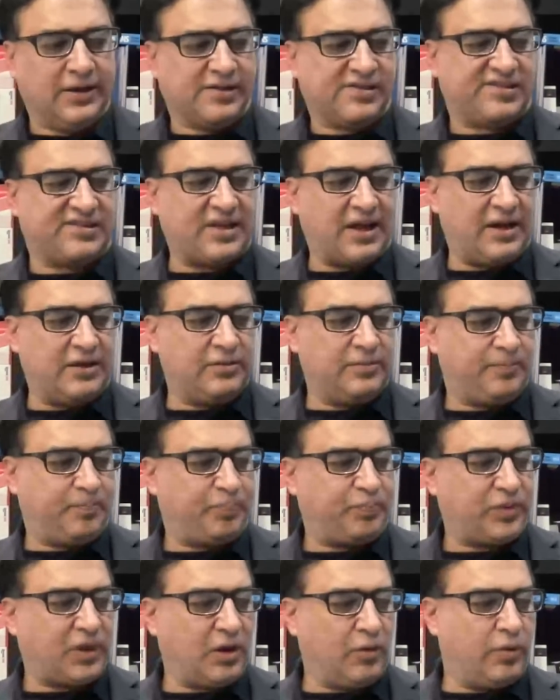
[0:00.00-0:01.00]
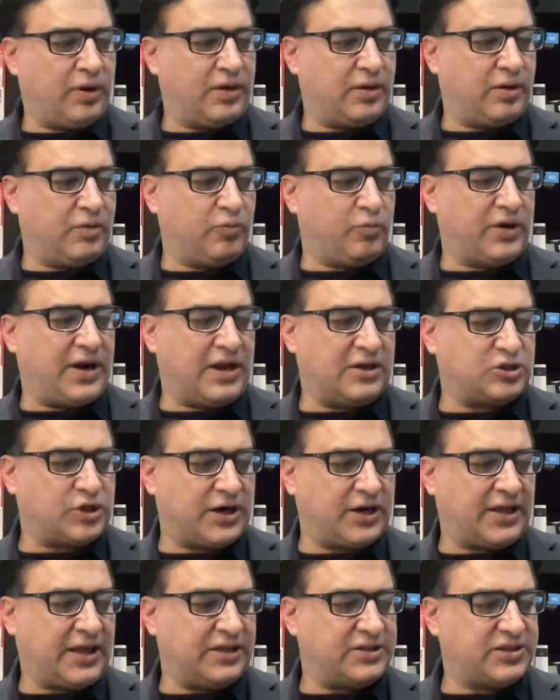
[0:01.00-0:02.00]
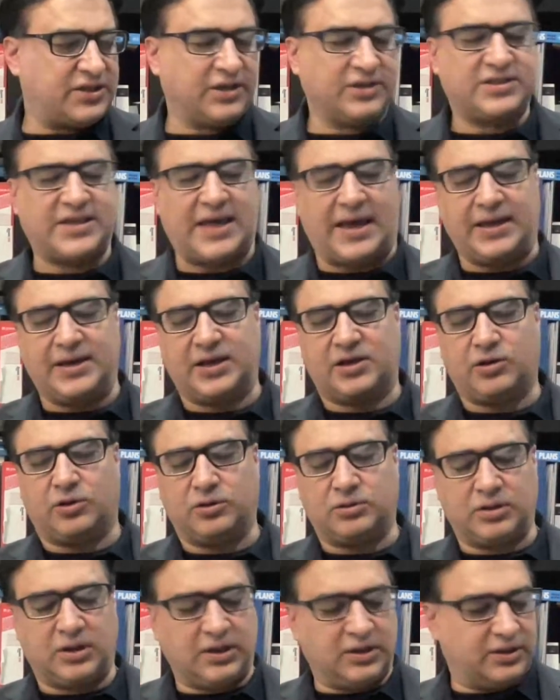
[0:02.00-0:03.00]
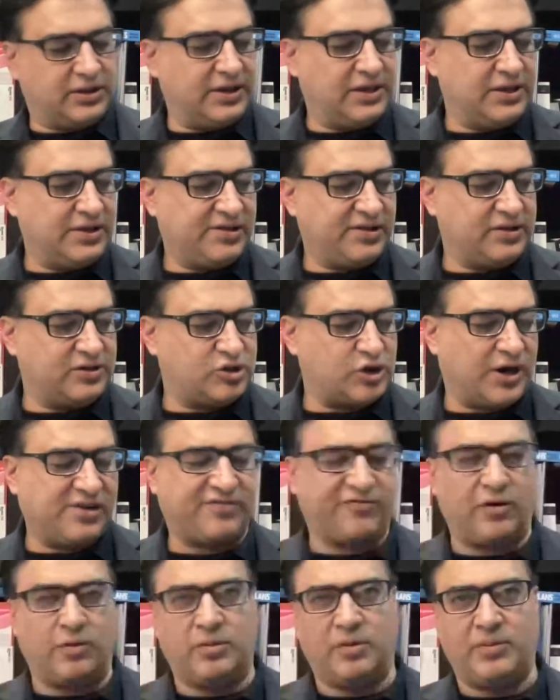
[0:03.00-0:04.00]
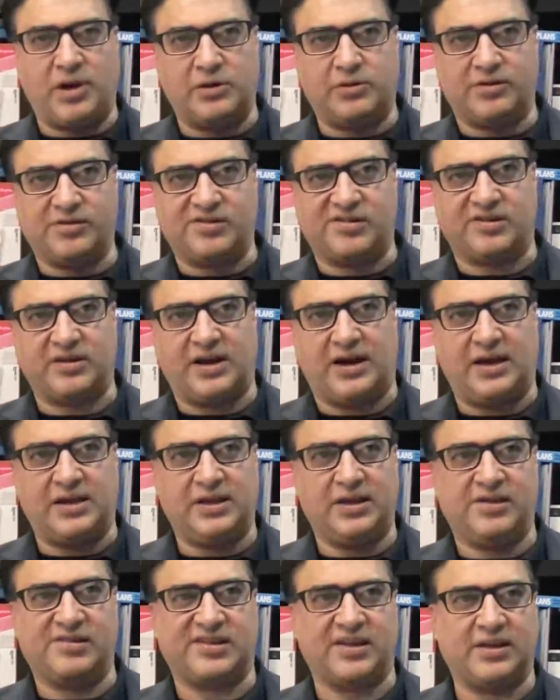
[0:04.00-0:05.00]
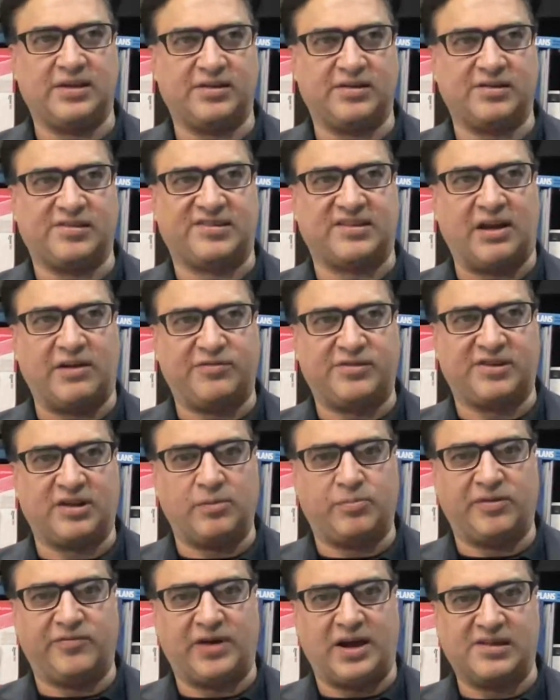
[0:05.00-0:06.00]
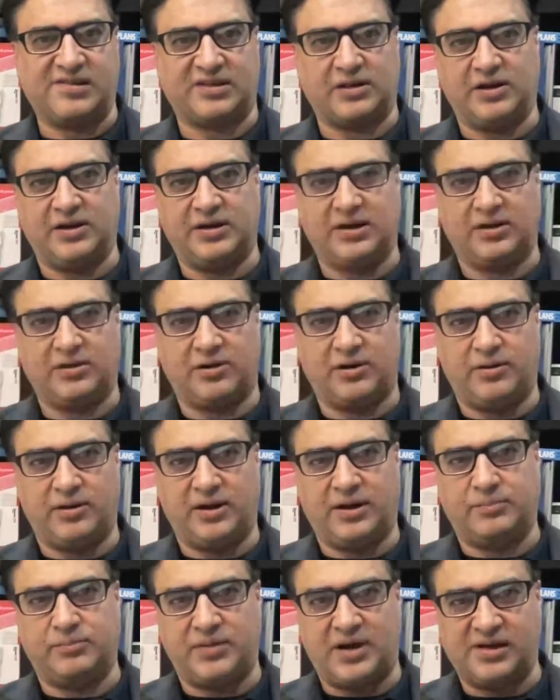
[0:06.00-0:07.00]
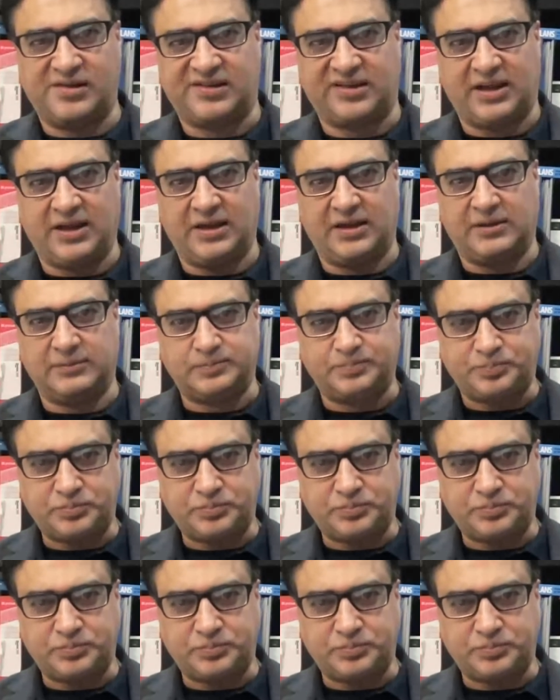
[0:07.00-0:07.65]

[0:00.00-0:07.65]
So without trying to get too technical, the transformer models are using self-supervised learning and masking.